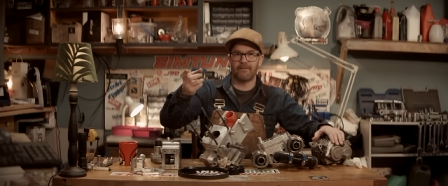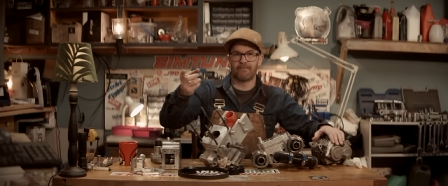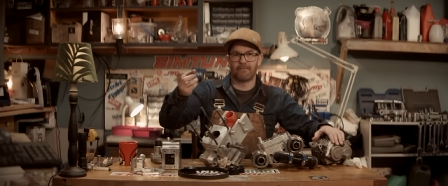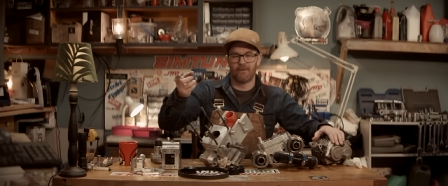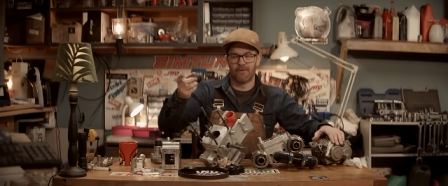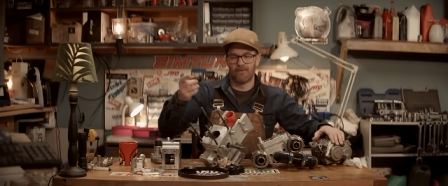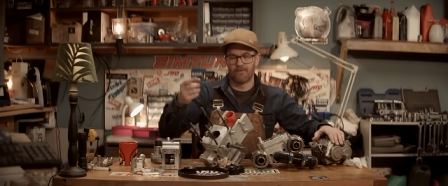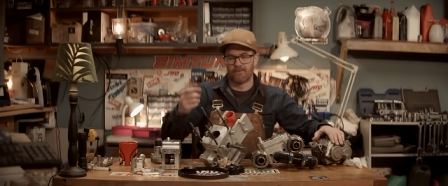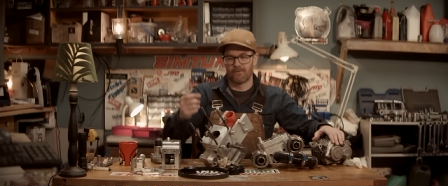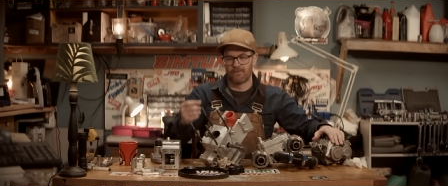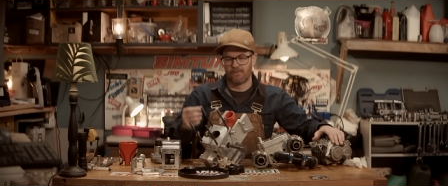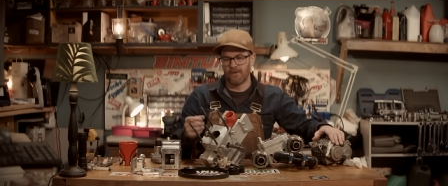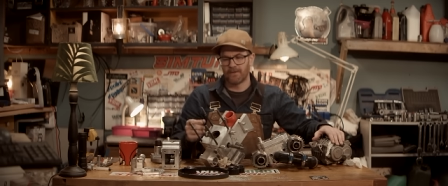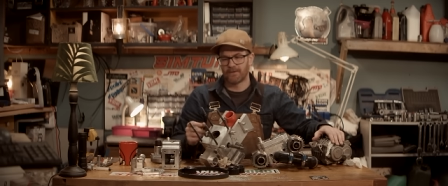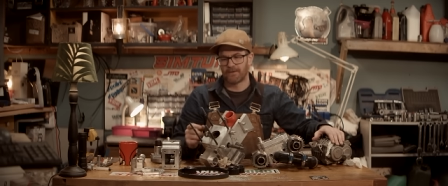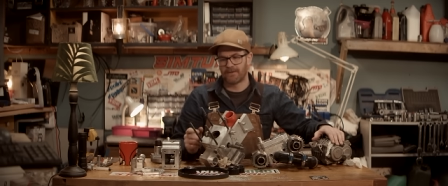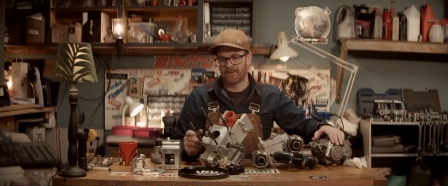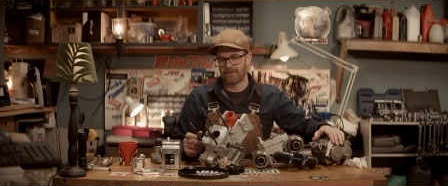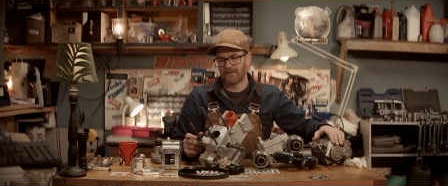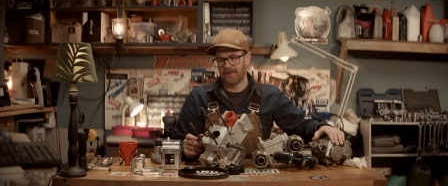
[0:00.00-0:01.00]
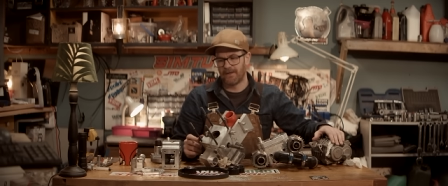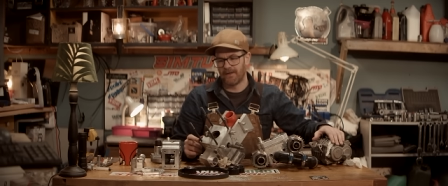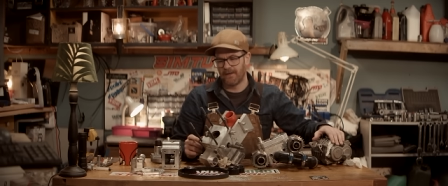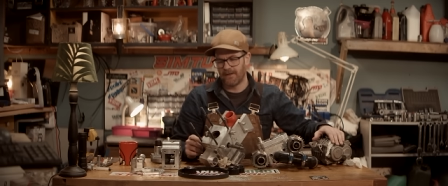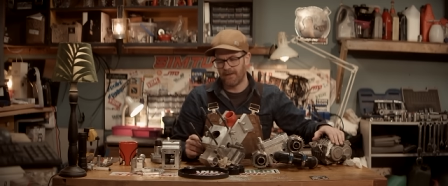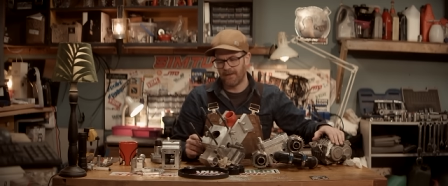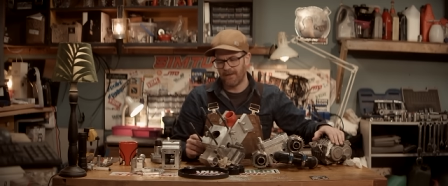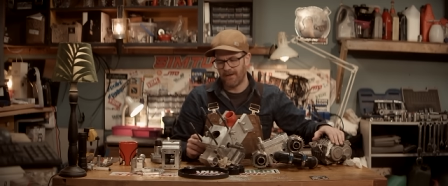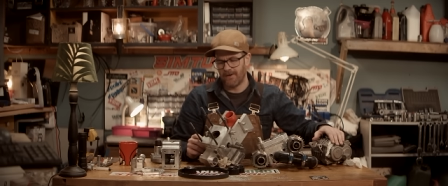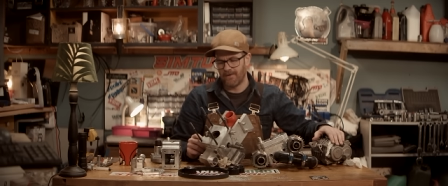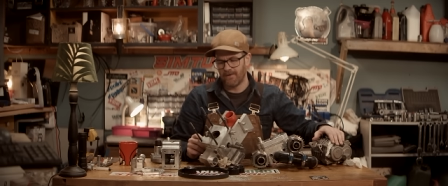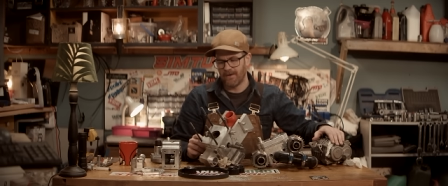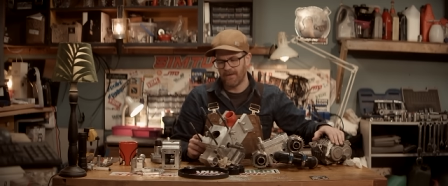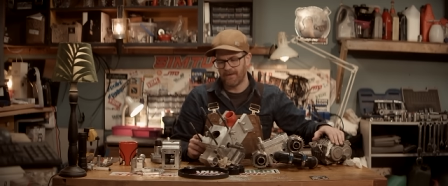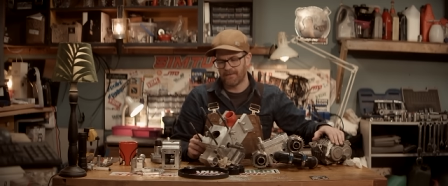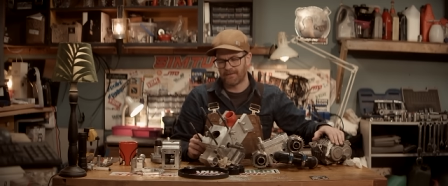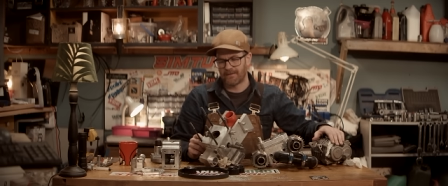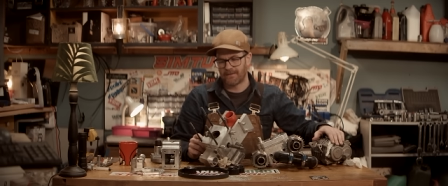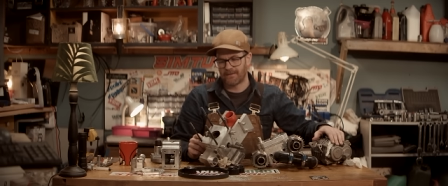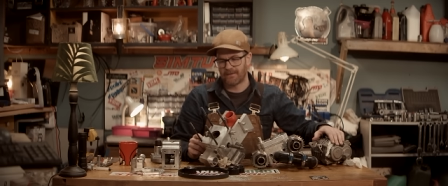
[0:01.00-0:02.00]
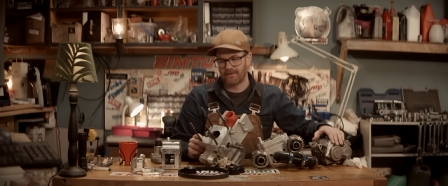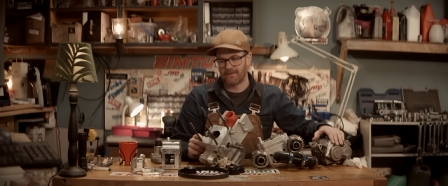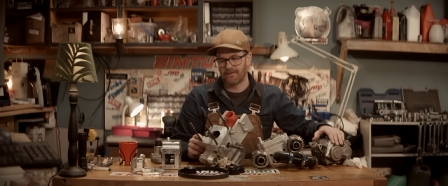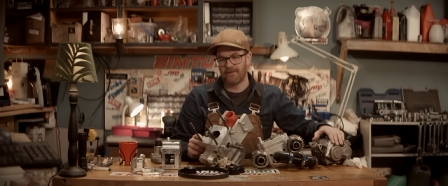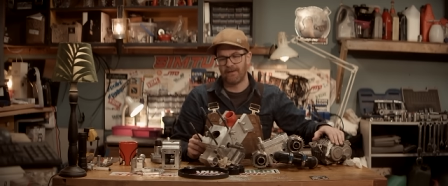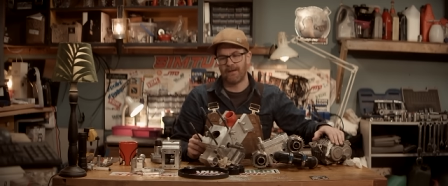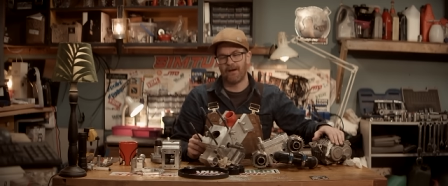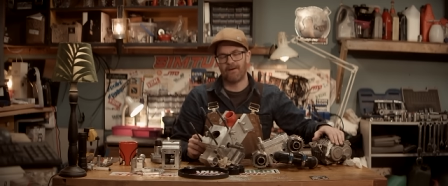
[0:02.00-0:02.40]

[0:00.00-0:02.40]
that blower was uh, how it's